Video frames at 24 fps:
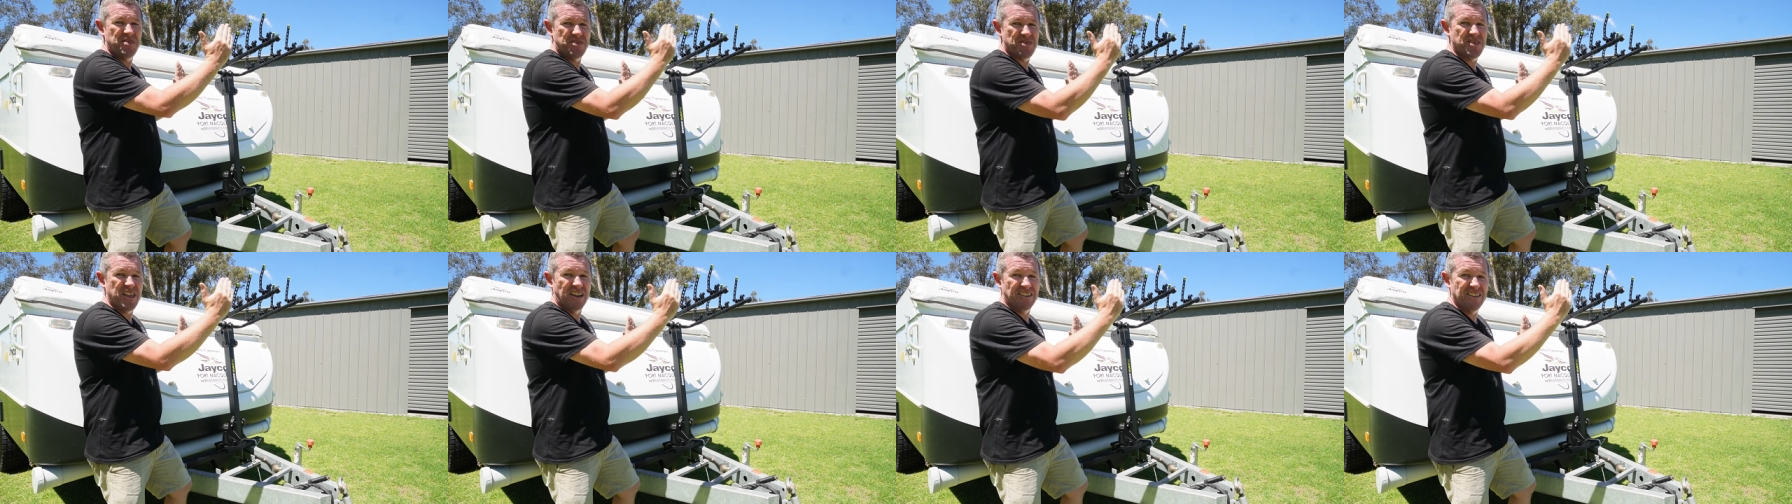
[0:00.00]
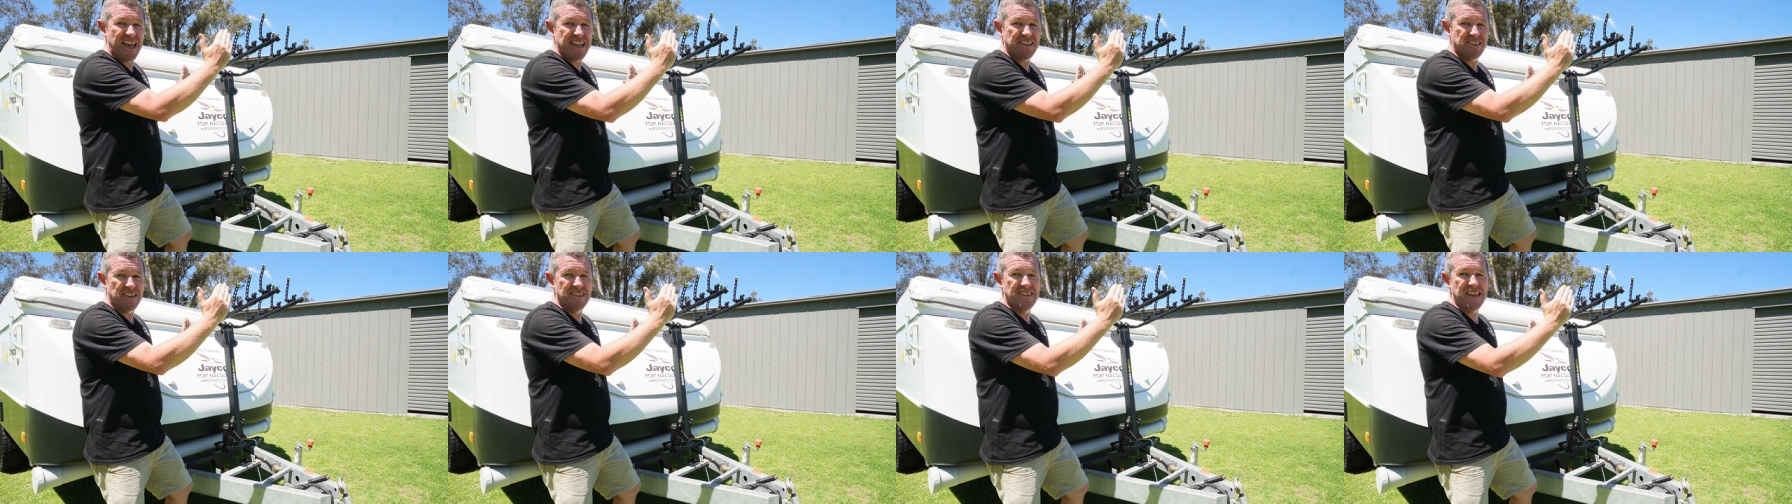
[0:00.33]
the
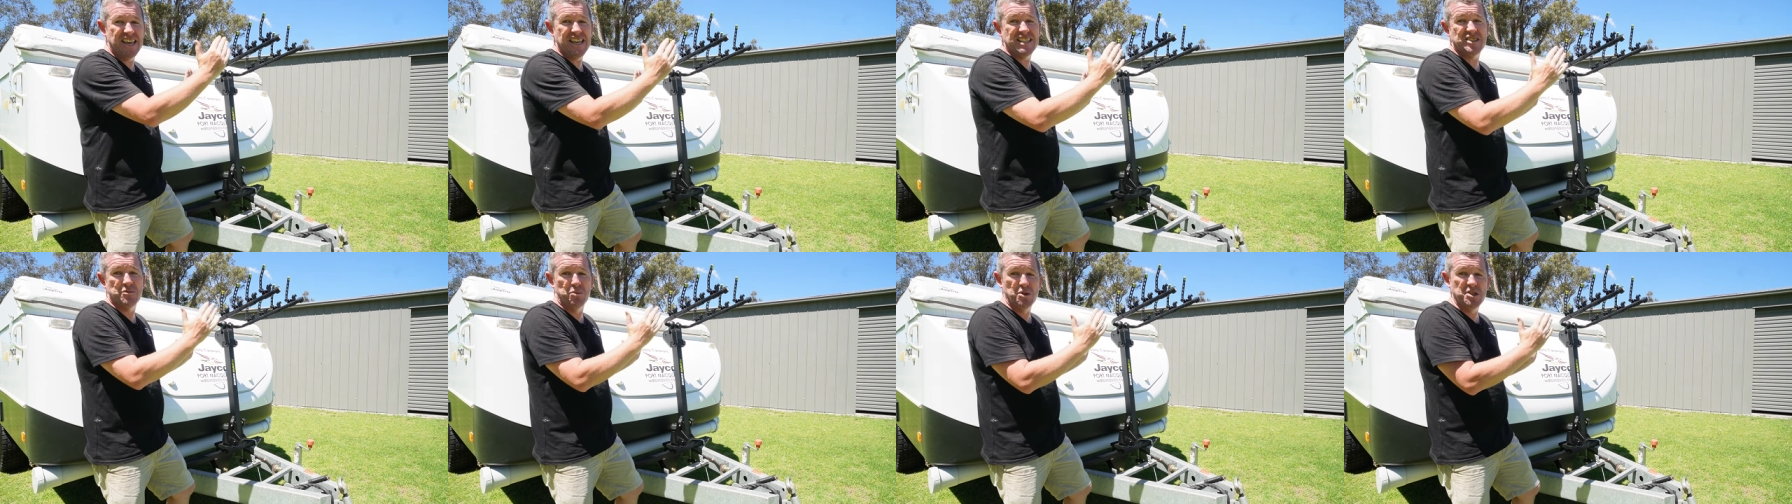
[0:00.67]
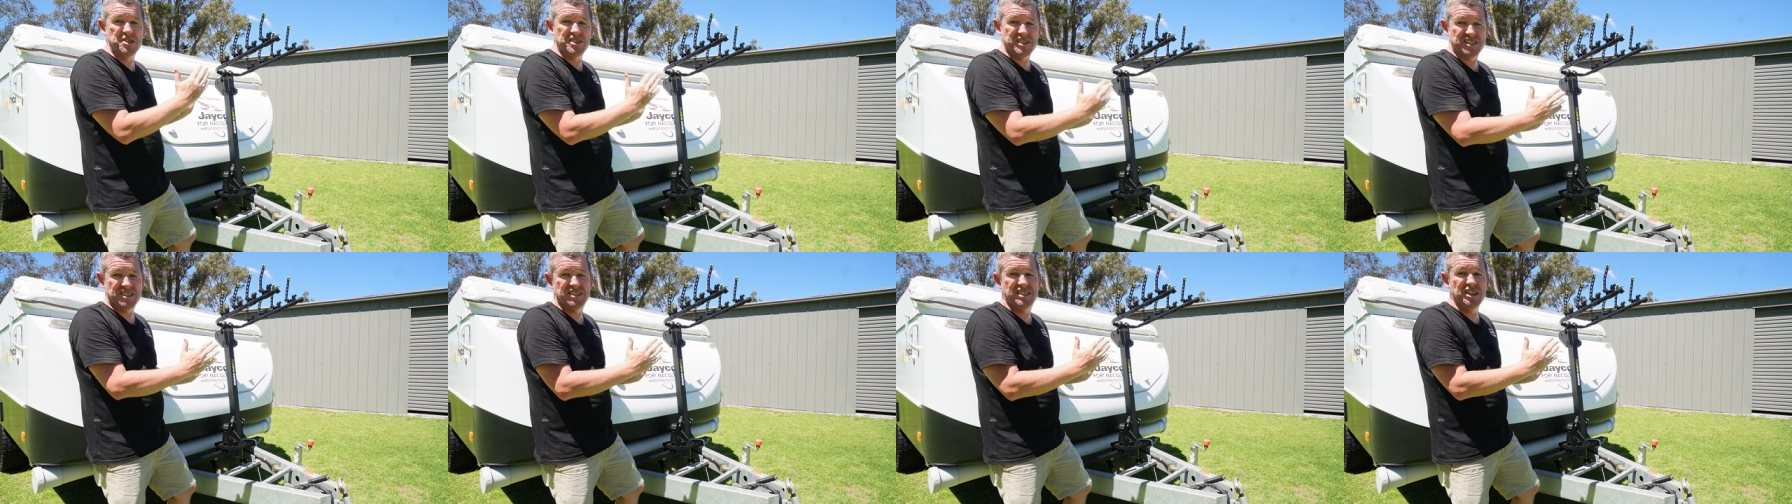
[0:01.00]
length of this would
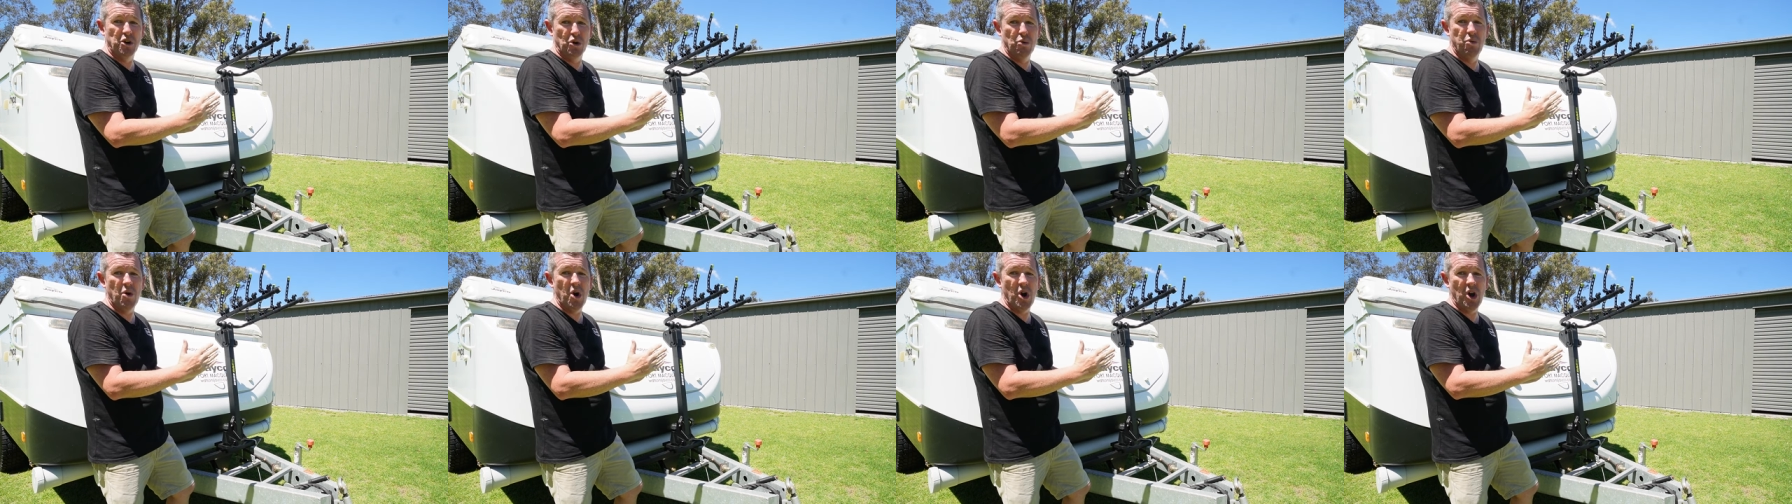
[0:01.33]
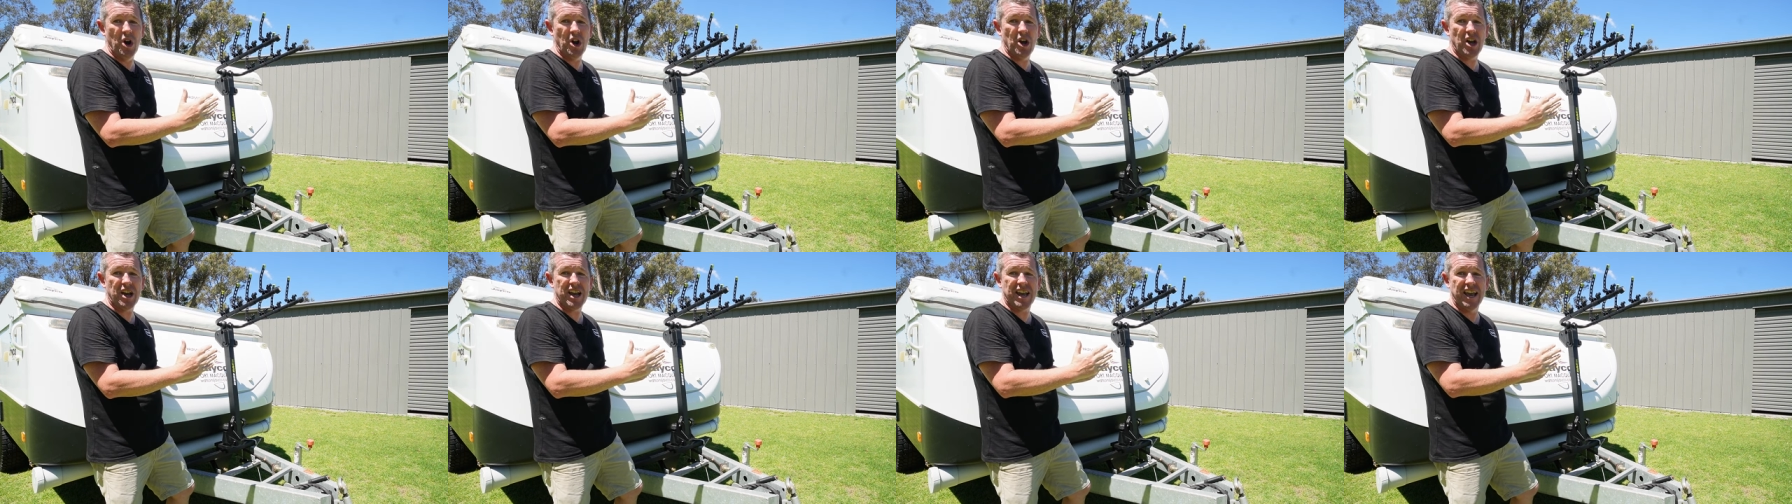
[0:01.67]
still
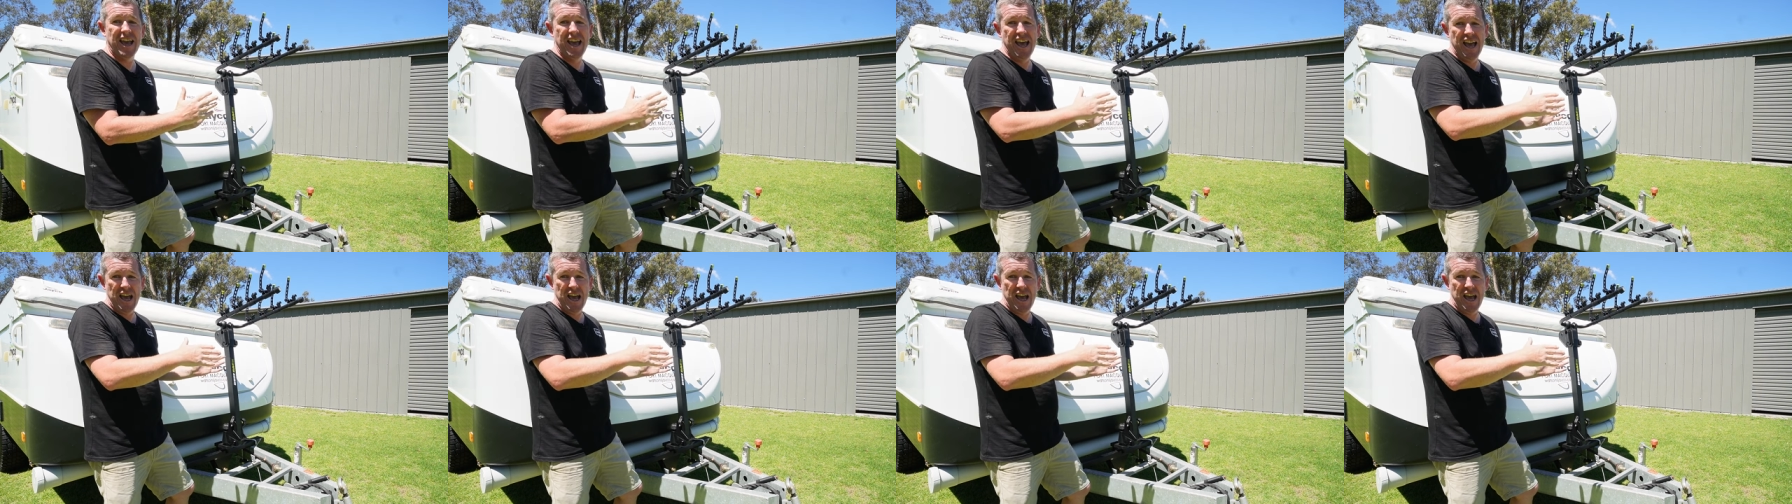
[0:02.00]
work,